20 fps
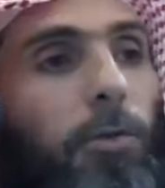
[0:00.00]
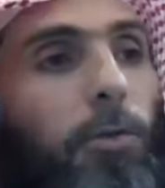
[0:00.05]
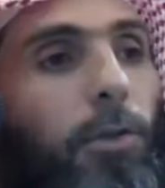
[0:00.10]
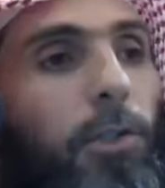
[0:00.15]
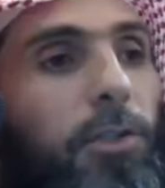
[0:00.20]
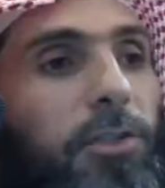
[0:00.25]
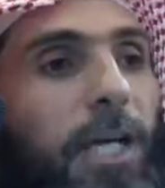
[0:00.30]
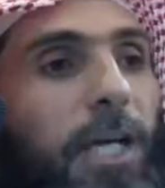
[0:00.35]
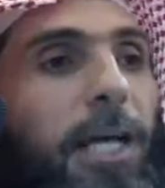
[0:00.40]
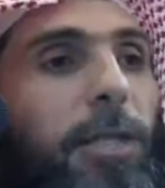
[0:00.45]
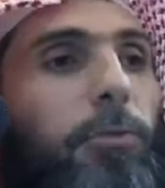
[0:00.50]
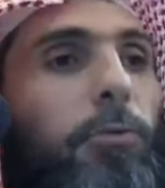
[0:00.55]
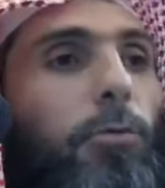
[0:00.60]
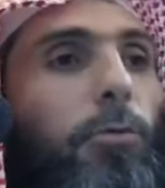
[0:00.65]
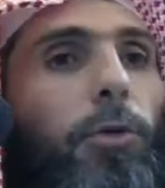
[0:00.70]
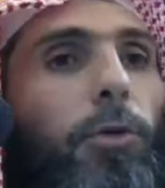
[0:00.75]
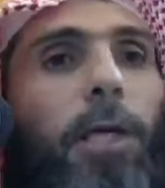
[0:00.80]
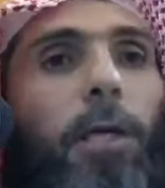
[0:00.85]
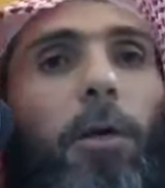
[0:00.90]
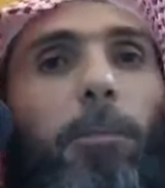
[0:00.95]
you're trying to,
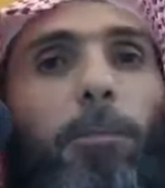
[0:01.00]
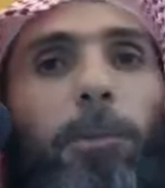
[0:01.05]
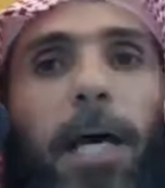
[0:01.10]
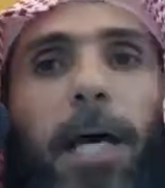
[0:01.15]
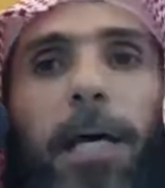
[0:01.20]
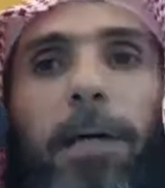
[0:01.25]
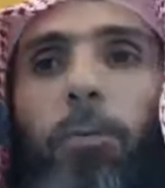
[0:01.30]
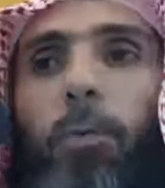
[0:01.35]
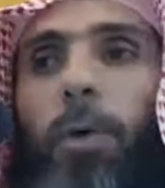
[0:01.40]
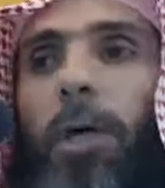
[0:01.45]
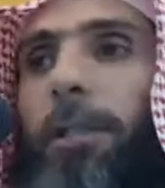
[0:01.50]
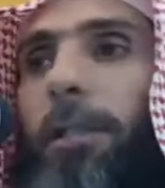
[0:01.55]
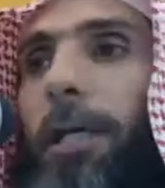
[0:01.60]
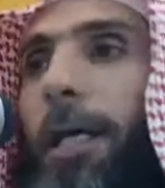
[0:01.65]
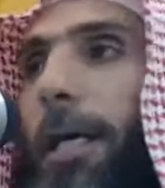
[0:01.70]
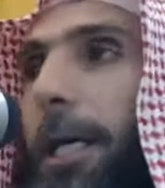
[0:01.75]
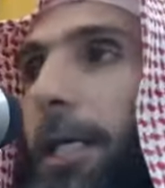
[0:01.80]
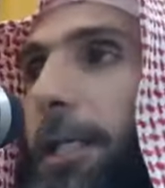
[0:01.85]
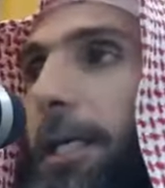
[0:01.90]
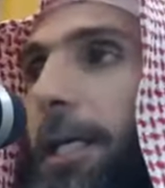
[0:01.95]
we cannot lie in one
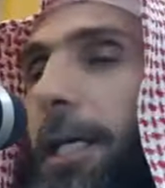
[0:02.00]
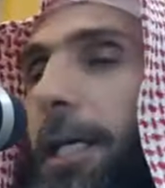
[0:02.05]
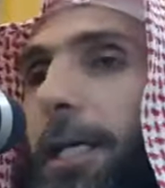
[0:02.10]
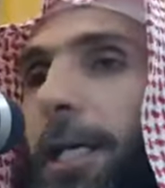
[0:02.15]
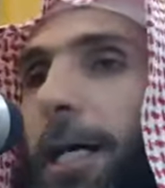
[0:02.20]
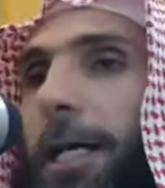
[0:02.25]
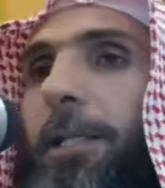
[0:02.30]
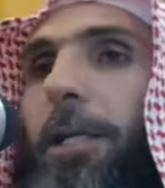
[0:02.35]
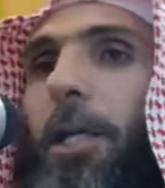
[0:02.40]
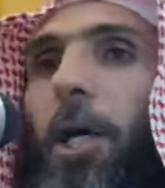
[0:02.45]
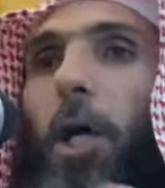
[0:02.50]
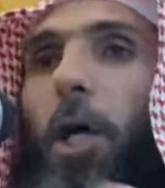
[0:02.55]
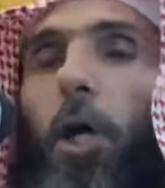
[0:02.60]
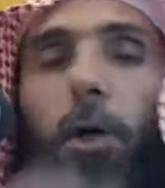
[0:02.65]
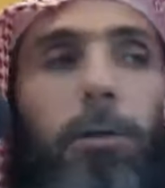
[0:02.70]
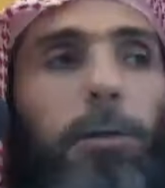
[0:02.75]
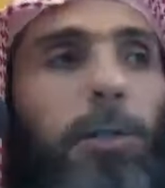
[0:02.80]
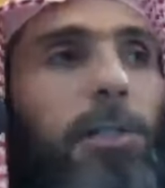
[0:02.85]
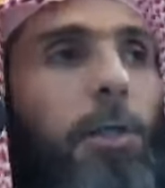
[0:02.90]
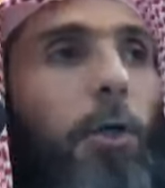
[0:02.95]
day and night,
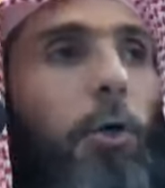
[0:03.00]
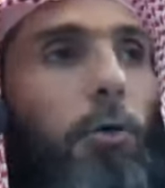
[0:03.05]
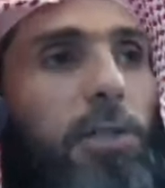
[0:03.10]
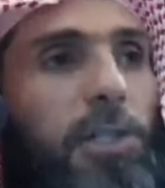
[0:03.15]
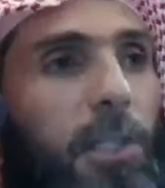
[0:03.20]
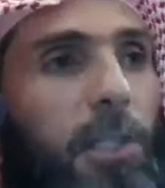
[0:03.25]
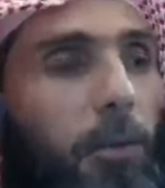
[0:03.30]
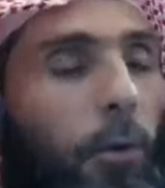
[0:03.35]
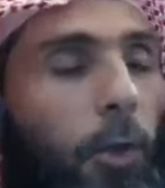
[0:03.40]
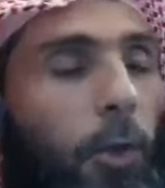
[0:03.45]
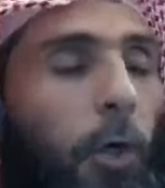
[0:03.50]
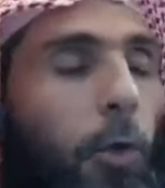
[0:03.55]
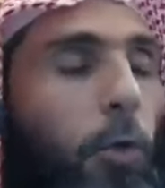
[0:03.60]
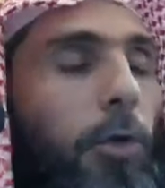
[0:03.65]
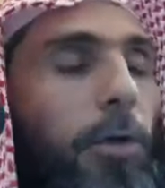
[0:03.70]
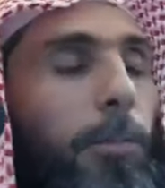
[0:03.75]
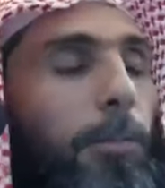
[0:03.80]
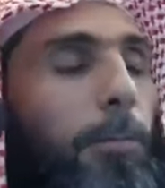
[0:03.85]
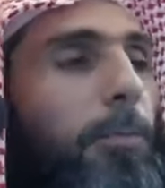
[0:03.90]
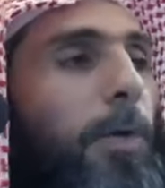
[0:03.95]
all this
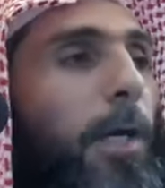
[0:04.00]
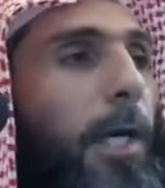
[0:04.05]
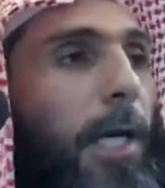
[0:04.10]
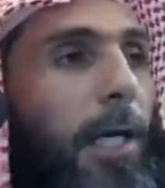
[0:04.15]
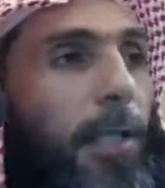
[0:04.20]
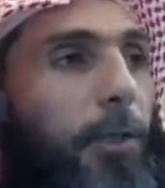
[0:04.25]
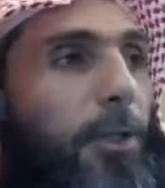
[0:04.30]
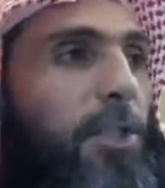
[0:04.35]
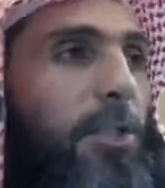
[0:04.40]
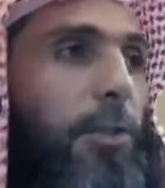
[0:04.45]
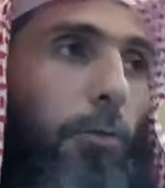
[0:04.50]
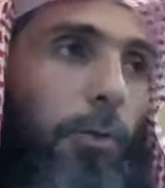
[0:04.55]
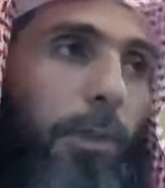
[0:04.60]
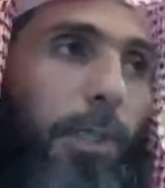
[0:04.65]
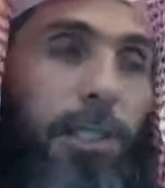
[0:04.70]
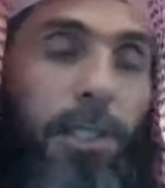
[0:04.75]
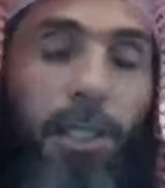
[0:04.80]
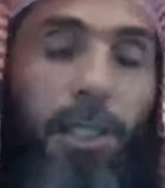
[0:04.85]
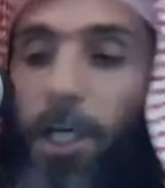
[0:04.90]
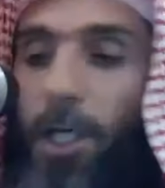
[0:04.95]
hukm and these
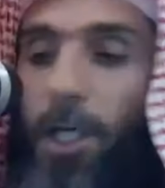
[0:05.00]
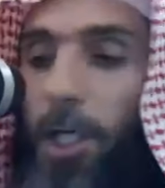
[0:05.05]
rulings.